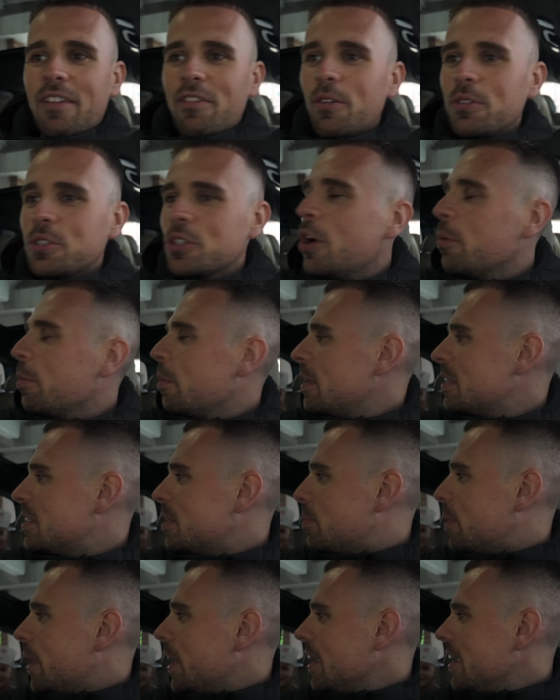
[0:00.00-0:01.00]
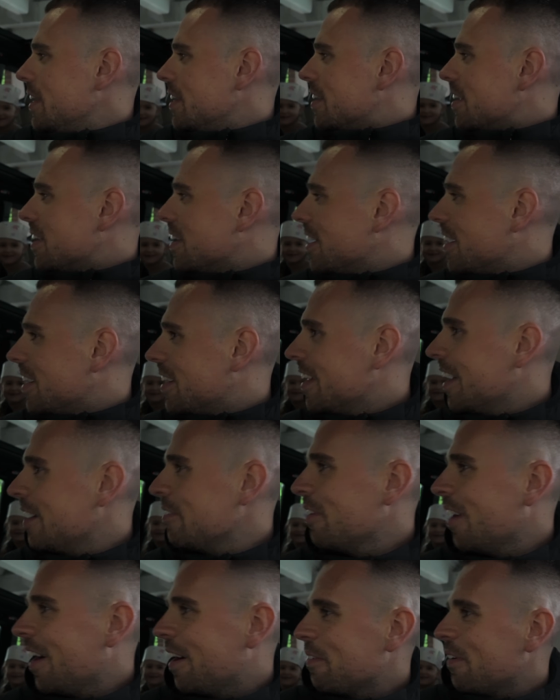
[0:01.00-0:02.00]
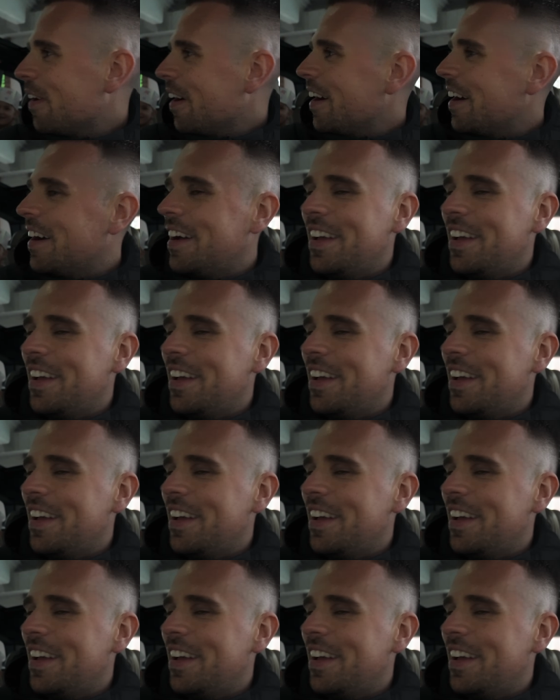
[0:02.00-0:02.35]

I thought you called me Mr. Bean. Like, what?